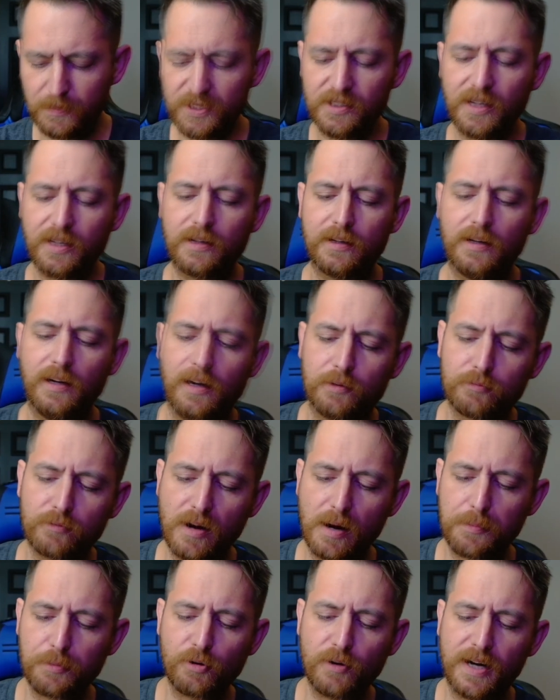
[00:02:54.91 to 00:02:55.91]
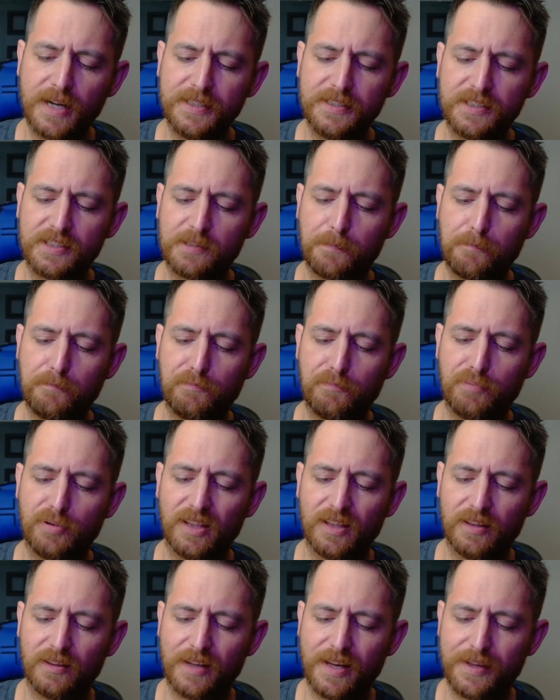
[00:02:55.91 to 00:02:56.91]
like a rubberized
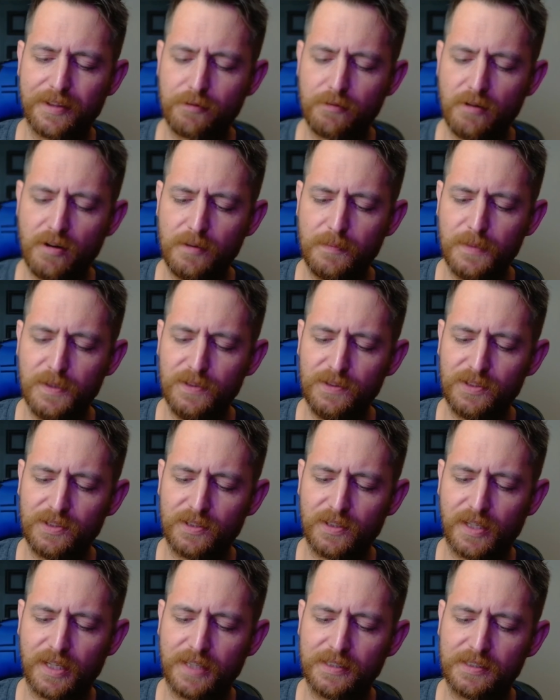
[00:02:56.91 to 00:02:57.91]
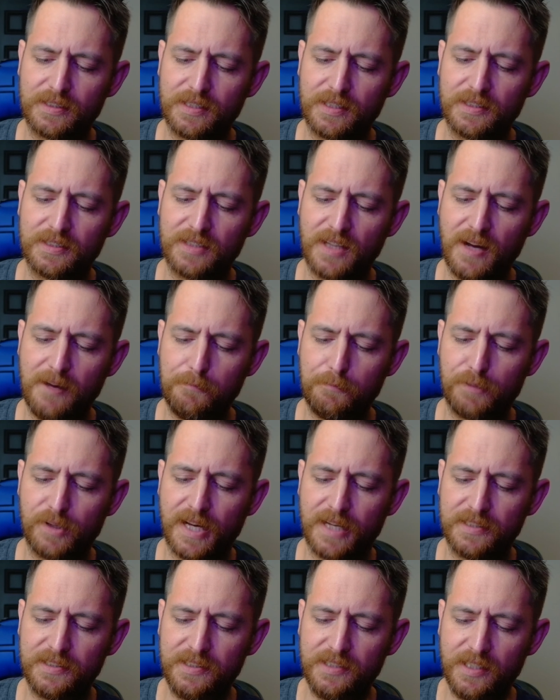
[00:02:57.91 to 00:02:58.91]
leather almost. Like it's not
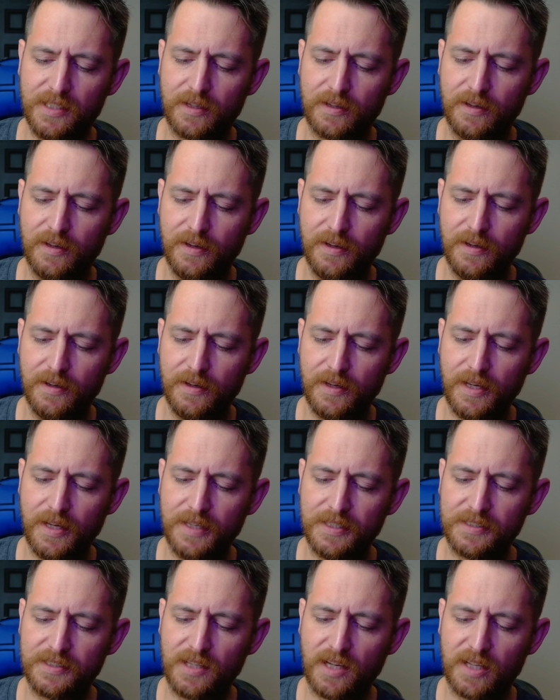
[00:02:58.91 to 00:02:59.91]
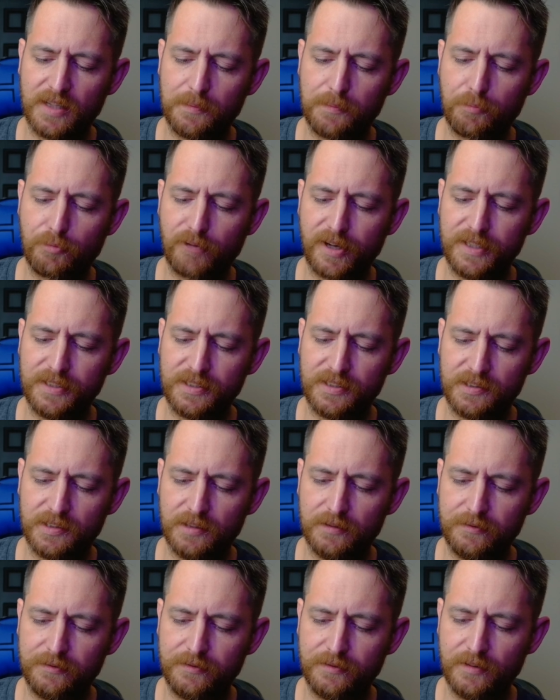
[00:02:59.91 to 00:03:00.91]
plastic. It's not
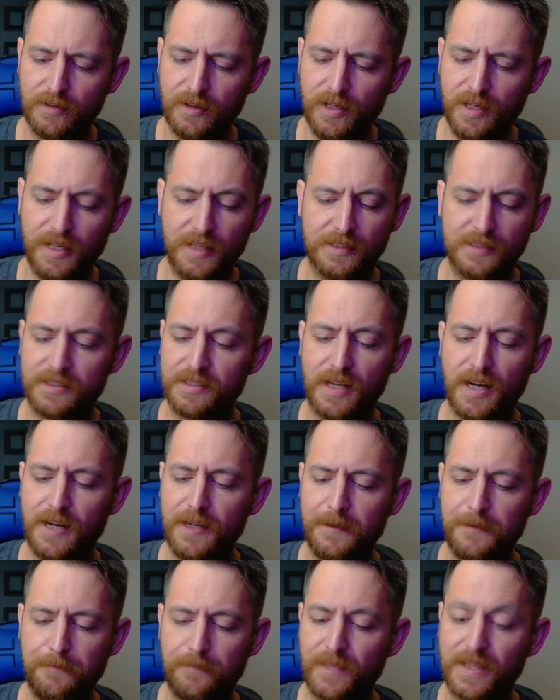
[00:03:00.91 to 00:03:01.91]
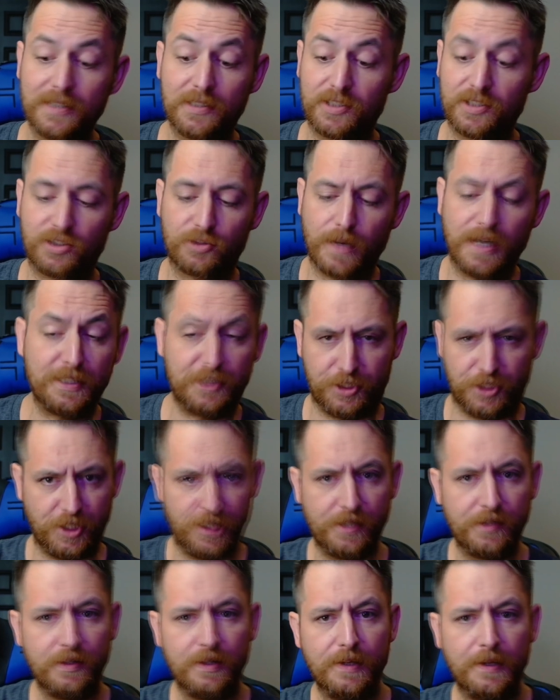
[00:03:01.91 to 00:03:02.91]
abrasive. It's not
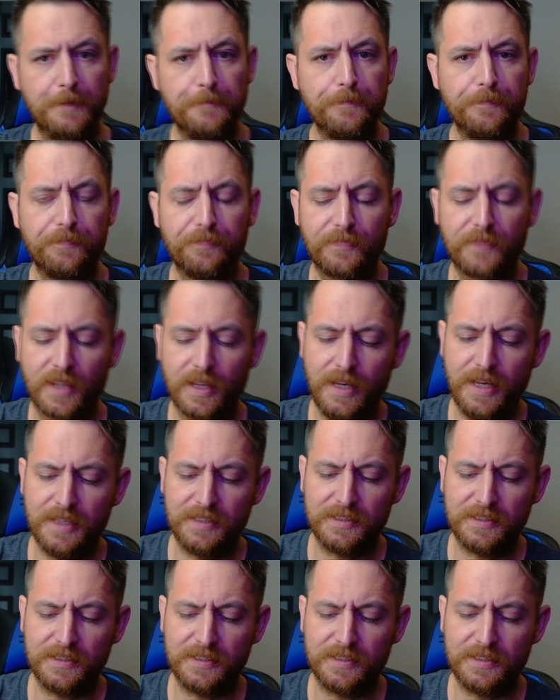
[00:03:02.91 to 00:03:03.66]
stretchy. It's